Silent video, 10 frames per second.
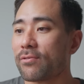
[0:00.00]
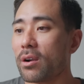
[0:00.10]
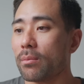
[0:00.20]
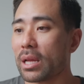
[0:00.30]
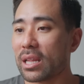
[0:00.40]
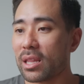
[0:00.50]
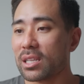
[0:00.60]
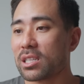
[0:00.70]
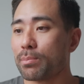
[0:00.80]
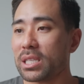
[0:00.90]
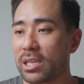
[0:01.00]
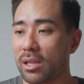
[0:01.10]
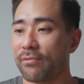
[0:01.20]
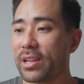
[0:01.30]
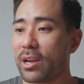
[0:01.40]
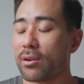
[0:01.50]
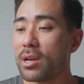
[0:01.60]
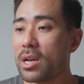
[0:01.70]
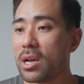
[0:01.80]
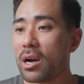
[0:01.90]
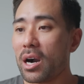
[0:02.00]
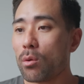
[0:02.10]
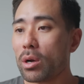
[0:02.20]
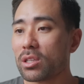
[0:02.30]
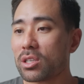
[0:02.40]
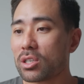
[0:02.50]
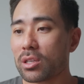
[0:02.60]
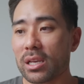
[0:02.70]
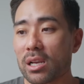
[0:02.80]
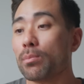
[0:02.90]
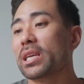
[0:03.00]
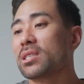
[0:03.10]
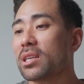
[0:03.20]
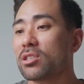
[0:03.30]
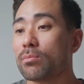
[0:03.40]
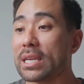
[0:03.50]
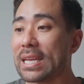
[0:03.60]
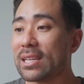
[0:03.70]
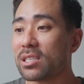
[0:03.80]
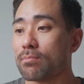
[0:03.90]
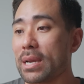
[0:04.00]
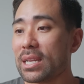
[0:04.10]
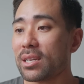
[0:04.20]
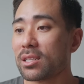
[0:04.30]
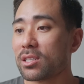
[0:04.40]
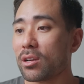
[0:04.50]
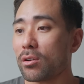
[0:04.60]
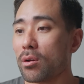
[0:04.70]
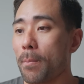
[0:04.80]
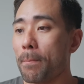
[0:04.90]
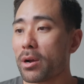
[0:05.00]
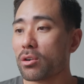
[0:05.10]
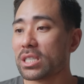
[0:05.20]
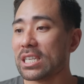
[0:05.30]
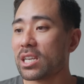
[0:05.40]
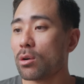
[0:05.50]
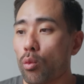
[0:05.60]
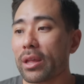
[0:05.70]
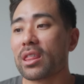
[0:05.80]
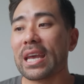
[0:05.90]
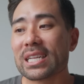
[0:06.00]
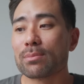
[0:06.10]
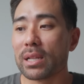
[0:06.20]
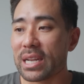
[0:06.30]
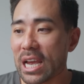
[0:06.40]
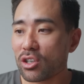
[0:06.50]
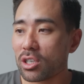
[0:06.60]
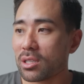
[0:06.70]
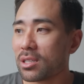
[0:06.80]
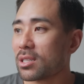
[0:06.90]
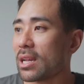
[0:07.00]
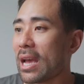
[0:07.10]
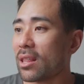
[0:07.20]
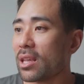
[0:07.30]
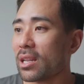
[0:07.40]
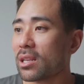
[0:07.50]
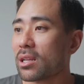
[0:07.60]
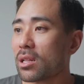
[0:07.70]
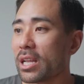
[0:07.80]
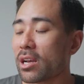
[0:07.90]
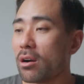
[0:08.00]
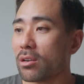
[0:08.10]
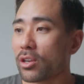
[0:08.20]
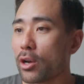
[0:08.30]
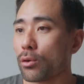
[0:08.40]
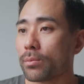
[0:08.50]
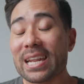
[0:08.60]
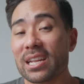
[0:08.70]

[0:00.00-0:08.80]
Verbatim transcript: from this particular video. I want the complexity to be intermediate, so moderate detail with explanations, and then click on go. And